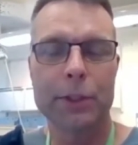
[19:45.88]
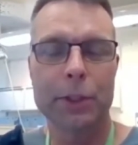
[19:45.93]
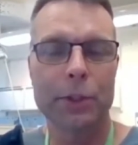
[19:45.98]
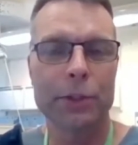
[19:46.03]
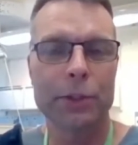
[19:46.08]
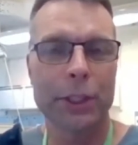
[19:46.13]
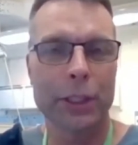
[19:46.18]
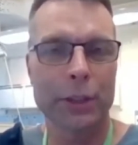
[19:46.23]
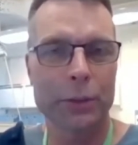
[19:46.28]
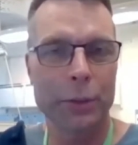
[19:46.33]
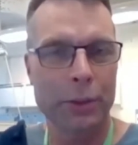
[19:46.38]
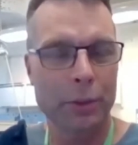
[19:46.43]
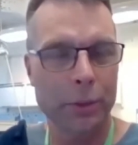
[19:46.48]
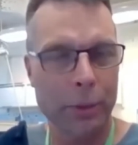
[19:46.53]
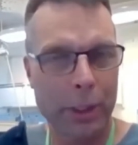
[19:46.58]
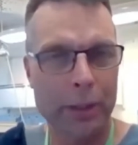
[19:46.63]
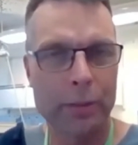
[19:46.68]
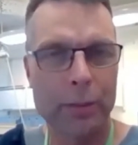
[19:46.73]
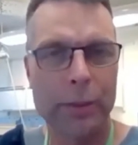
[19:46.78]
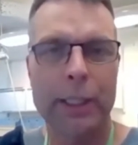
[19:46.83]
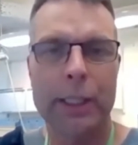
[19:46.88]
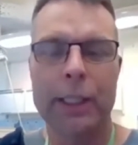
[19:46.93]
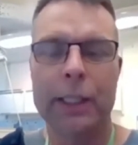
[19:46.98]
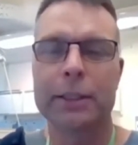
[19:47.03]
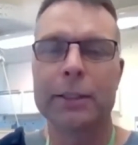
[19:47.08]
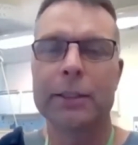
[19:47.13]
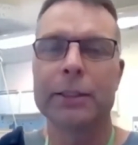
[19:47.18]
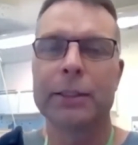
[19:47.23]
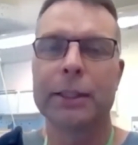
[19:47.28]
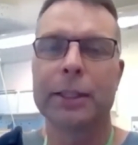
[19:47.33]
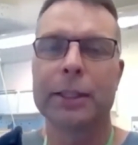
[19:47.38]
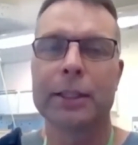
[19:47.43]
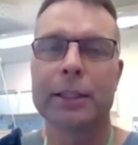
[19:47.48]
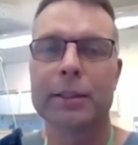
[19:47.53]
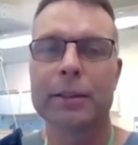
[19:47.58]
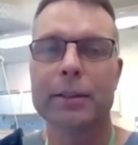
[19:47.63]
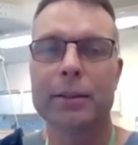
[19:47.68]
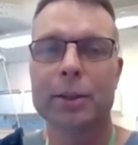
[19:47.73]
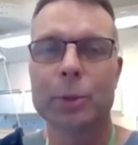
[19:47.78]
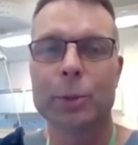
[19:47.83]
thought out in one way, and
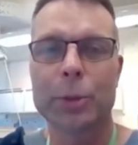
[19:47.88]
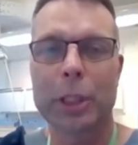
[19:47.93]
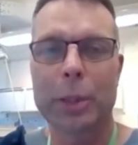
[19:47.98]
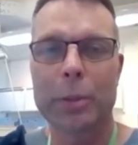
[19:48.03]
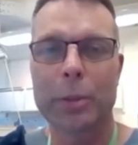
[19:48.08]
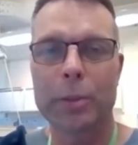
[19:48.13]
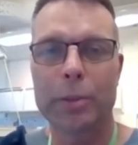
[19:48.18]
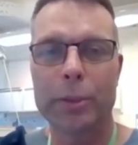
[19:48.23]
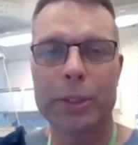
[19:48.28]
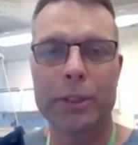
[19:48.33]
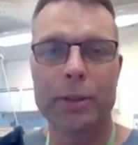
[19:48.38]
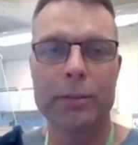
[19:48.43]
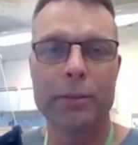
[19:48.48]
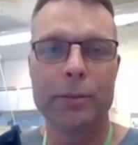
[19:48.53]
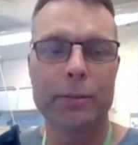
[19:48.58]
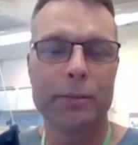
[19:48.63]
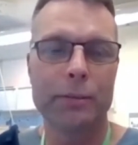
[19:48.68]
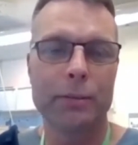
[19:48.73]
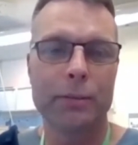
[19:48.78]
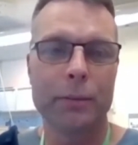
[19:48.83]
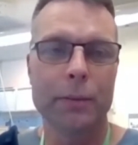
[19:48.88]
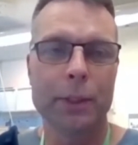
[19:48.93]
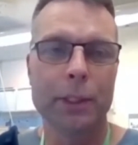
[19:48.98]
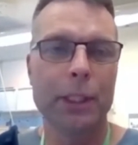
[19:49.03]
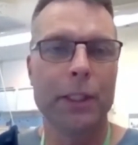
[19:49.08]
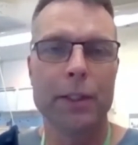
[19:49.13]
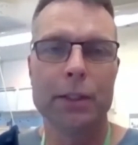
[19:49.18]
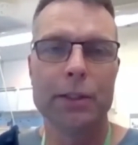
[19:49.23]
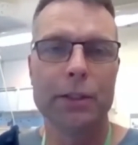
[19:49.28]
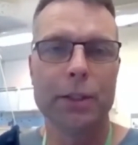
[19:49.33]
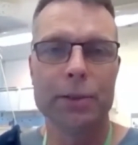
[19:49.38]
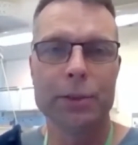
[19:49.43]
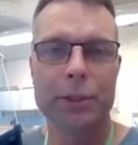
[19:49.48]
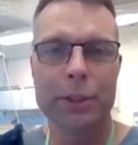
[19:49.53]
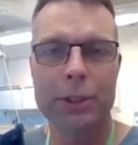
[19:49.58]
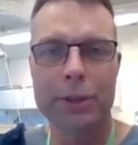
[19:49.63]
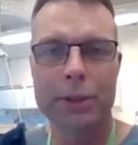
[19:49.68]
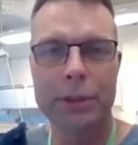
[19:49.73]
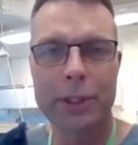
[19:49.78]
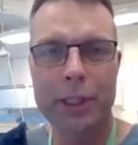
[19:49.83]
you probably
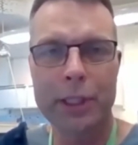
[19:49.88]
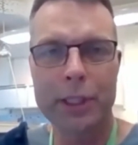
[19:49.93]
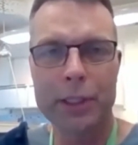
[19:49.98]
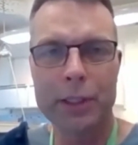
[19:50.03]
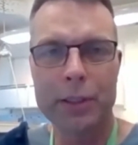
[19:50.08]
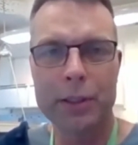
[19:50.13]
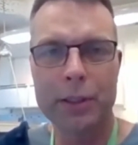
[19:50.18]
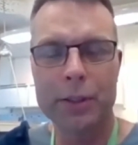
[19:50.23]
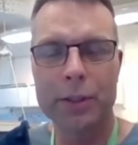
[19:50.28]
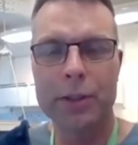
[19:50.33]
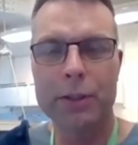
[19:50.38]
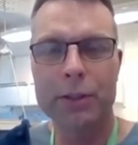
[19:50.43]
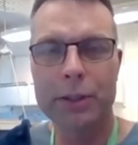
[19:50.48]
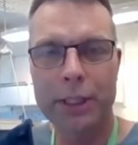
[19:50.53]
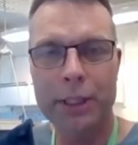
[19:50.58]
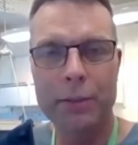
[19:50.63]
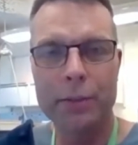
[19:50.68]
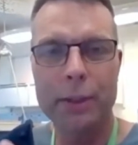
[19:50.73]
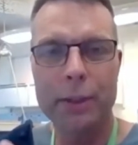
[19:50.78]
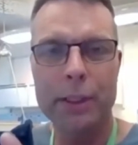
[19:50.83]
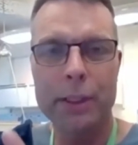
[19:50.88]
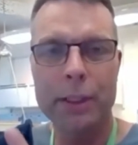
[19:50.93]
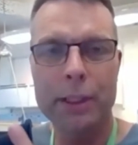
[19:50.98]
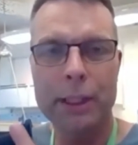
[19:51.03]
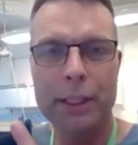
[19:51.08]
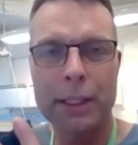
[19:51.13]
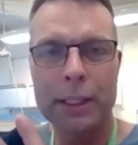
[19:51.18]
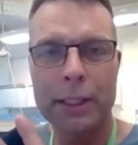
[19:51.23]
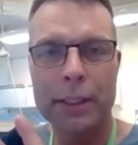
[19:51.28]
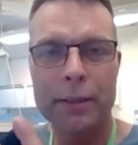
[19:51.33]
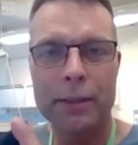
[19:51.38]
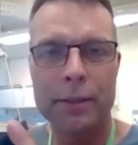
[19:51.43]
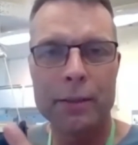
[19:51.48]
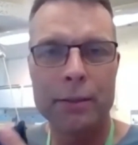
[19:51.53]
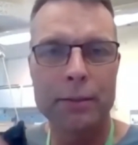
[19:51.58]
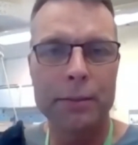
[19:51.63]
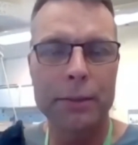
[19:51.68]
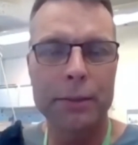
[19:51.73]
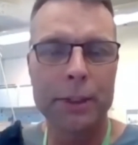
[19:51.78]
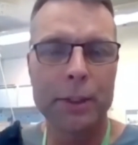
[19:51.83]
don't agree with
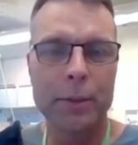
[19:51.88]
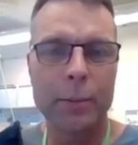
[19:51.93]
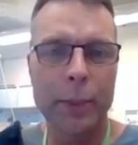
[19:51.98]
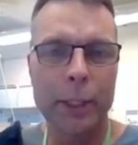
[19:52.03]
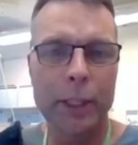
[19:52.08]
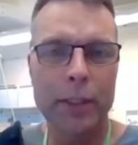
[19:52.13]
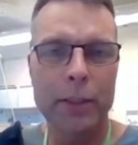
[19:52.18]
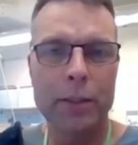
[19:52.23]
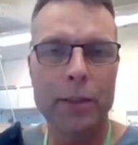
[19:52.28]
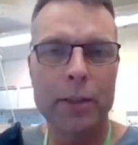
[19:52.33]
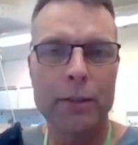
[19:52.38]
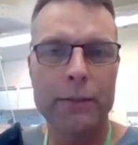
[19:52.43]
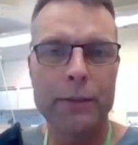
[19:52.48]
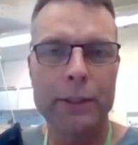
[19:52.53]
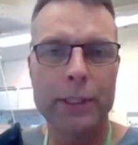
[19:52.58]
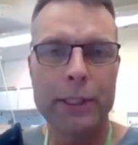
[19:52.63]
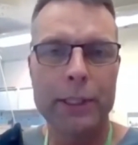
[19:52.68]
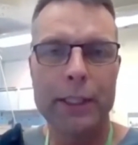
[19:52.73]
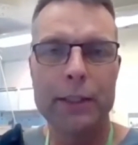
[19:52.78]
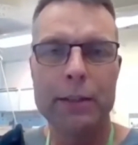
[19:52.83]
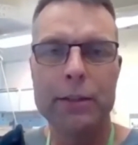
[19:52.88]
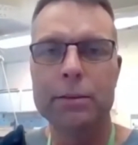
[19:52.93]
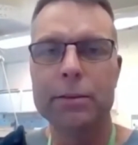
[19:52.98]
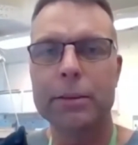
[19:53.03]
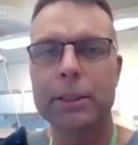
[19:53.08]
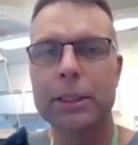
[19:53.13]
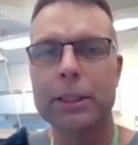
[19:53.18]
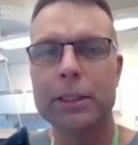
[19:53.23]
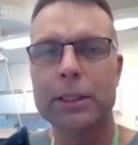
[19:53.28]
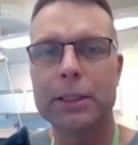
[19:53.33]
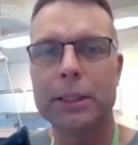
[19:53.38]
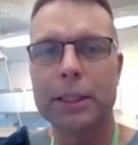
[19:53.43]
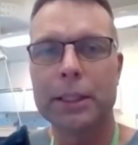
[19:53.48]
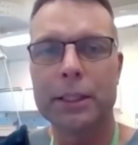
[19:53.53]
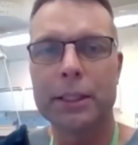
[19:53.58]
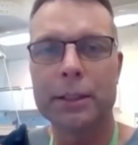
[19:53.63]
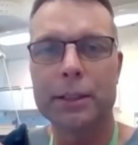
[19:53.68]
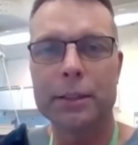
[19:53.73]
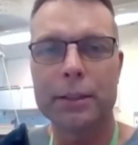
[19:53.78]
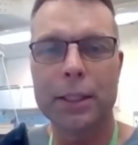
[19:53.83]
the maker of the kit with
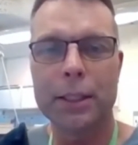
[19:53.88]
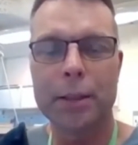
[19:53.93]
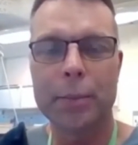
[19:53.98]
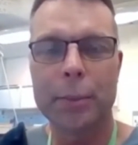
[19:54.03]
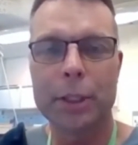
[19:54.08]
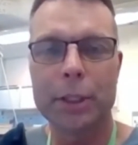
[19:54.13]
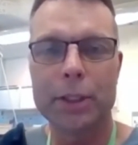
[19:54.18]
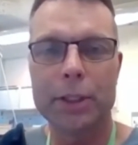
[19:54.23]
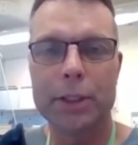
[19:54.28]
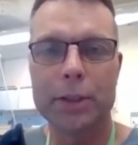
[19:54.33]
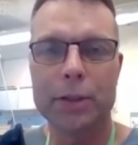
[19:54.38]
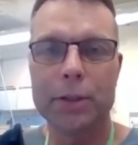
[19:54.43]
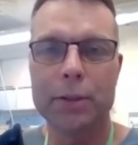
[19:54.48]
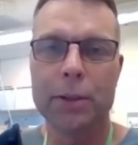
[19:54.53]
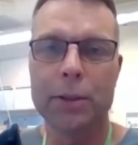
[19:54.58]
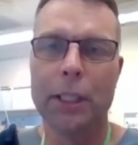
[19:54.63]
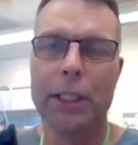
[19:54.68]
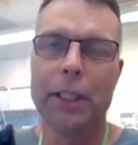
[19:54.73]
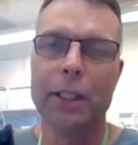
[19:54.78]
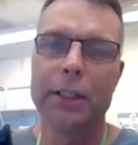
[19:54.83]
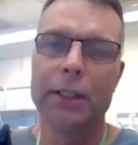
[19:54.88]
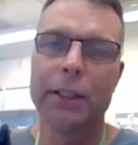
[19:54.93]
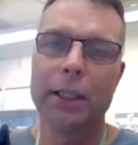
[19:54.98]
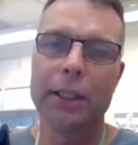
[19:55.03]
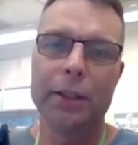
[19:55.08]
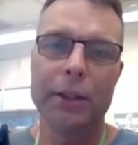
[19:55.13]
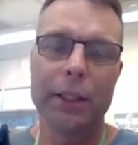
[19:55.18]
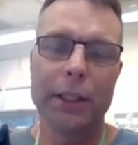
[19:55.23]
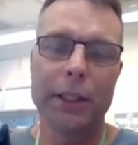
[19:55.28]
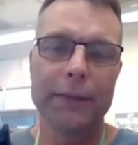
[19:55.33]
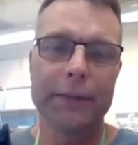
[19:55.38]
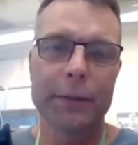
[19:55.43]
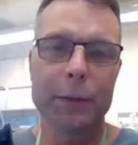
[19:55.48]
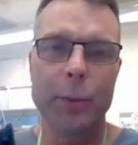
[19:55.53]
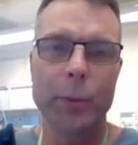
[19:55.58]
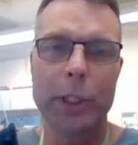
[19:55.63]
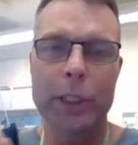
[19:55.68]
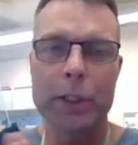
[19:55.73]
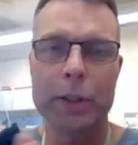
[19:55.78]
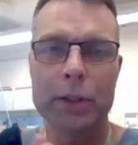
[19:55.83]
some issue. Then you have
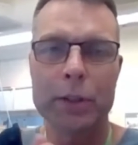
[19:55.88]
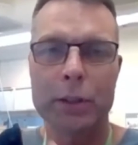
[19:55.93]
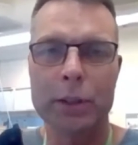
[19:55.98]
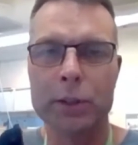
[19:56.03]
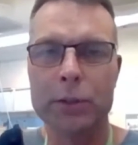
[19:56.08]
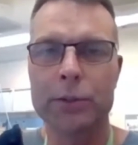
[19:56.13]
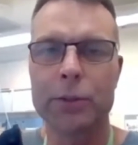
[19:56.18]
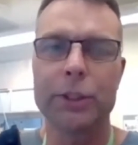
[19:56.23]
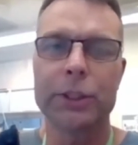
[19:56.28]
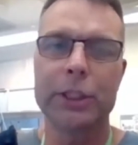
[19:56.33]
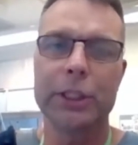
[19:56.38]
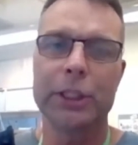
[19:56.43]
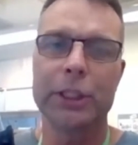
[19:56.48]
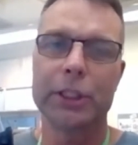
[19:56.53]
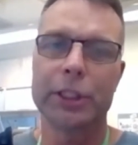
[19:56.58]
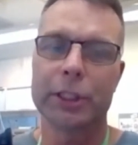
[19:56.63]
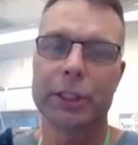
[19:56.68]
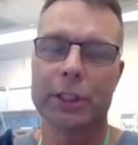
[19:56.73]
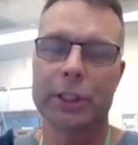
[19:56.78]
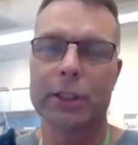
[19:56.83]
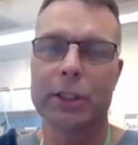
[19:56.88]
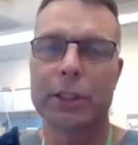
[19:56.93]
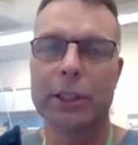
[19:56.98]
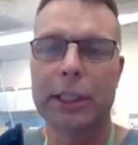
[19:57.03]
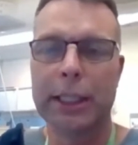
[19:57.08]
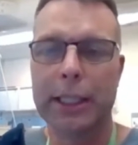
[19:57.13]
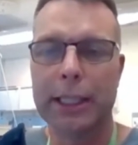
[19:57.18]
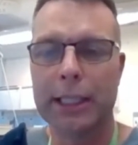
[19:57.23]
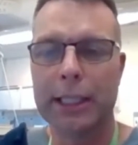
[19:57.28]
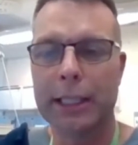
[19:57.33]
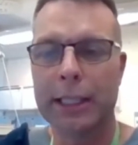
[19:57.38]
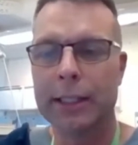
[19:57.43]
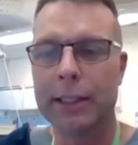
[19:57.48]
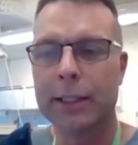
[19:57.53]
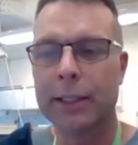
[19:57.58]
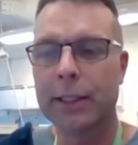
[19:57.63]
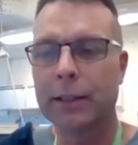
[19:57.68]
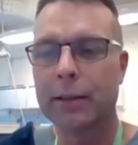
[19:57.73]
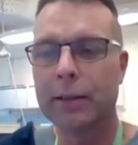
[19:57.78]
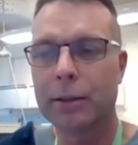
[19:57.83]
to make your own decisions,
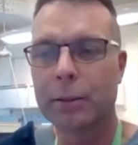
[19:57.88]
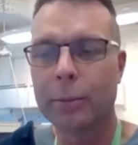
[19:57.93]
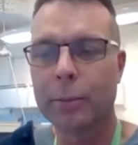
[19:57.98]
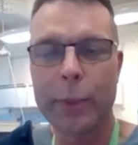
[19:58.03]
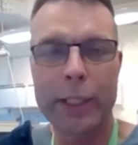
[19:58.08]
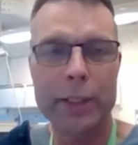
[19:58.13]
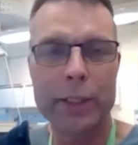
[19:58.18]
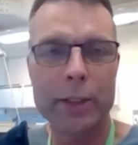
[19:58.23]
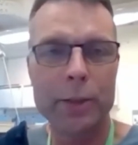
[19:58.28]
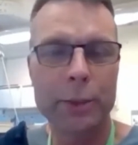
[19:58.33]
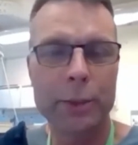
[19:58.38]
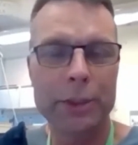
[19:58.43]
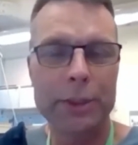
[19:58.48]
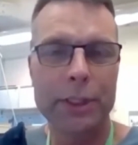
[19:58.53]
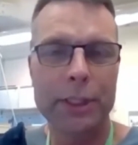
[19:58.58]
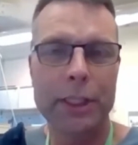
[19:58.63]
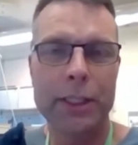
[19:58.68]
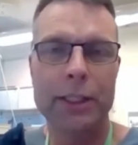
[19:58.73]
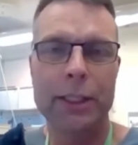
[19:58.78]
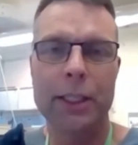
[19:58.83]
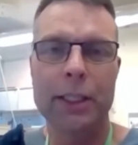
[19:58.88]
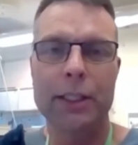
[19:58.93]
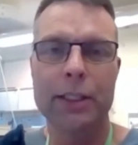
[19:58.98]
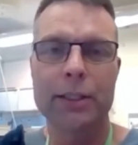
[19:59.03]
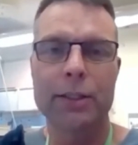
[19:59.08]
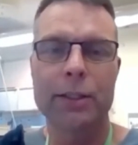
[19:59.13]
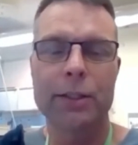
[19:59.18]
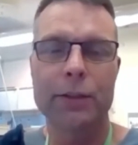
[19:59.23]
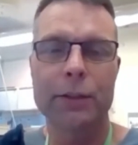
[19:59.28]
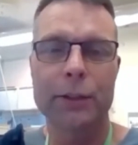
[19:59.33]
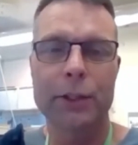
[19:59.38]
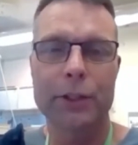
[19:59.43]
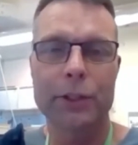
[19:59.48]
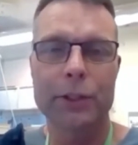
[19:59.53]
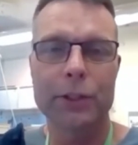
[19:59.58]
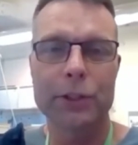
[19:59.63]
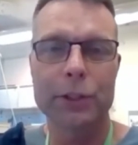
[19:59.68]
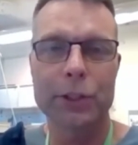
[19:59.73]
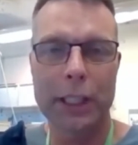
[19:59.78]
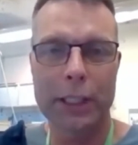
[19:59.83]
and the best material is of
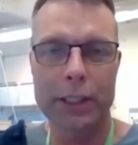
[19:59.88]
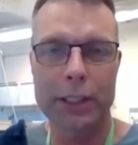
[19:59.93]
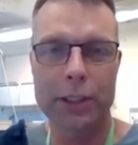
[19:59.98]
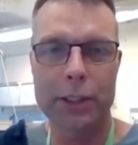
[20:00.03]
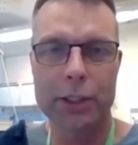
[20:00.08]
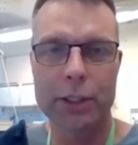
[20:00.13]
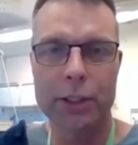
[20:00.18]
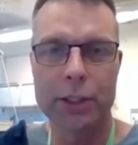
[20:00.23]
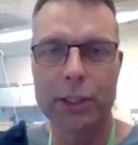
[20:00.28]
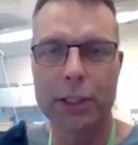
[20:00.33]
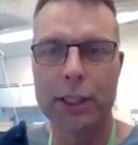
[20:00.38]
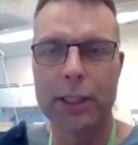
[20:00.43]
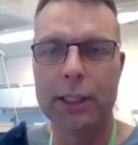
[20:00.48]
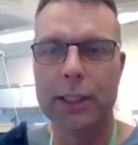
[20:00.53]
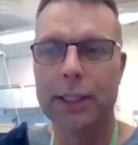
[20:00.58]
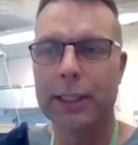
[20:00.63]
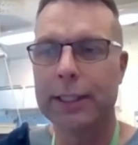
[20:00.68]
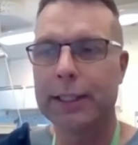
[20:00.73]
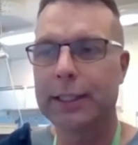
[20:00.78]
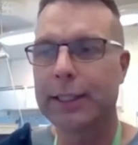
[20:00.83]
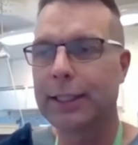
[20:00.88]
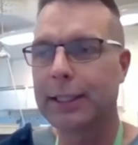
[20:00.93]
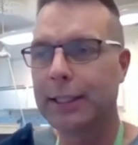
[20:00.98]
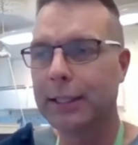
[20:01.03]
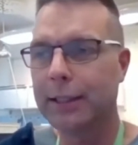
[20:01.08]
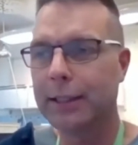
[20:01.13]
course such that